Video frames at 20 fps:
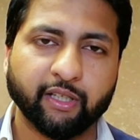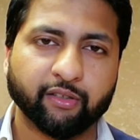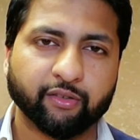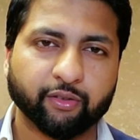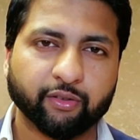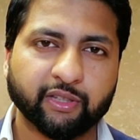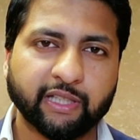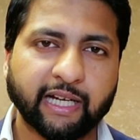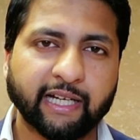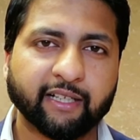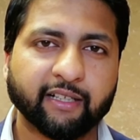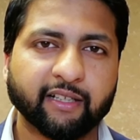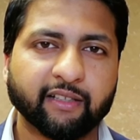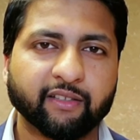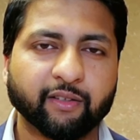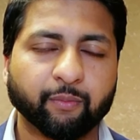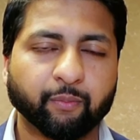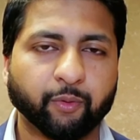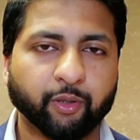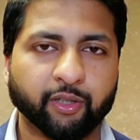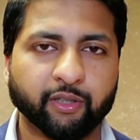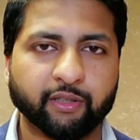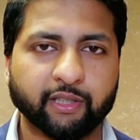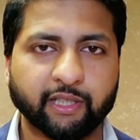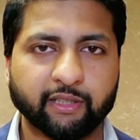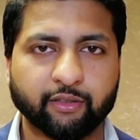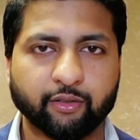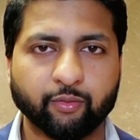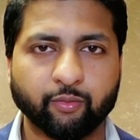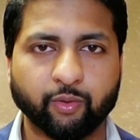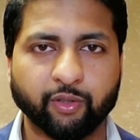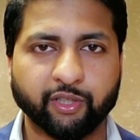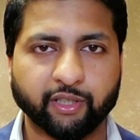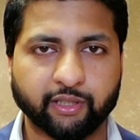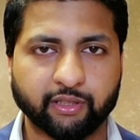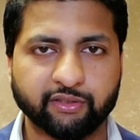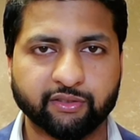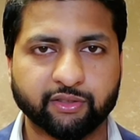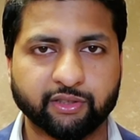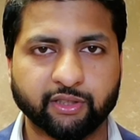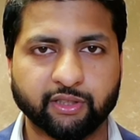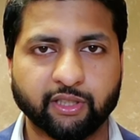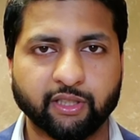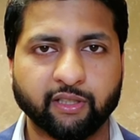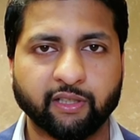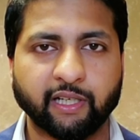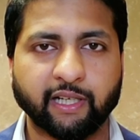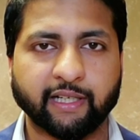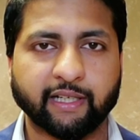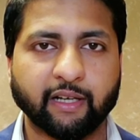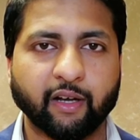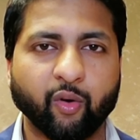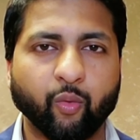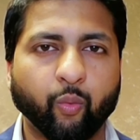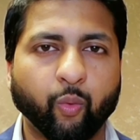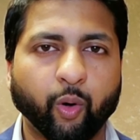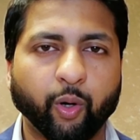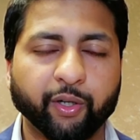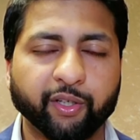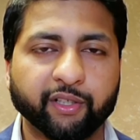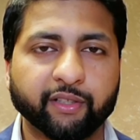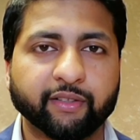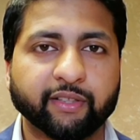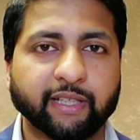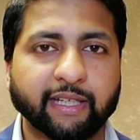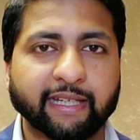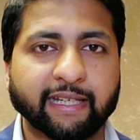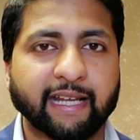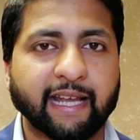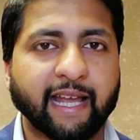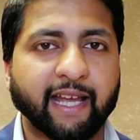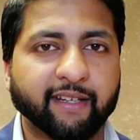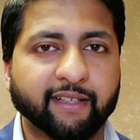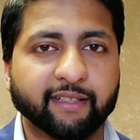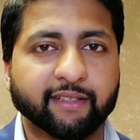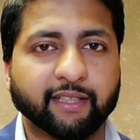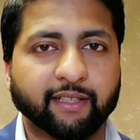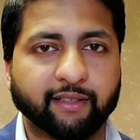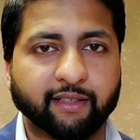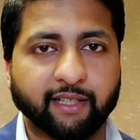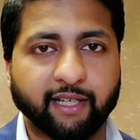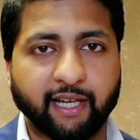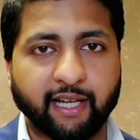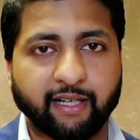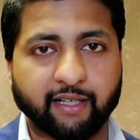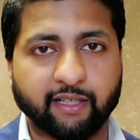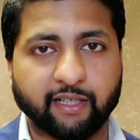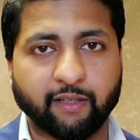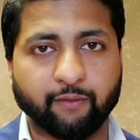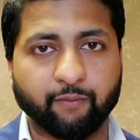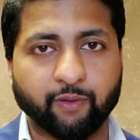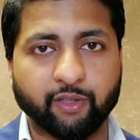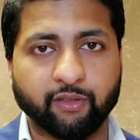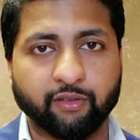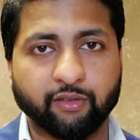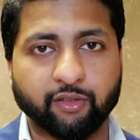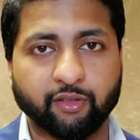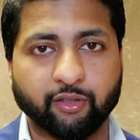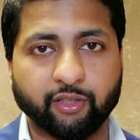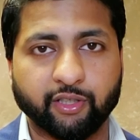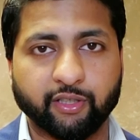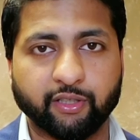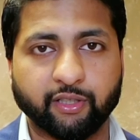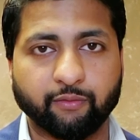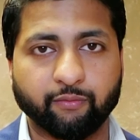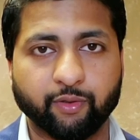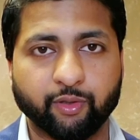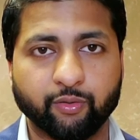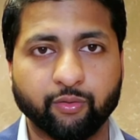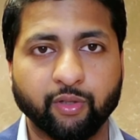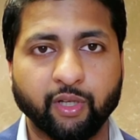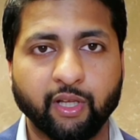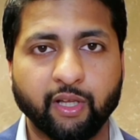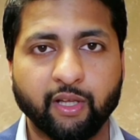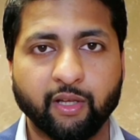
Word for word: So that is a point that you want to consider, like avoid saying anything negative in your interview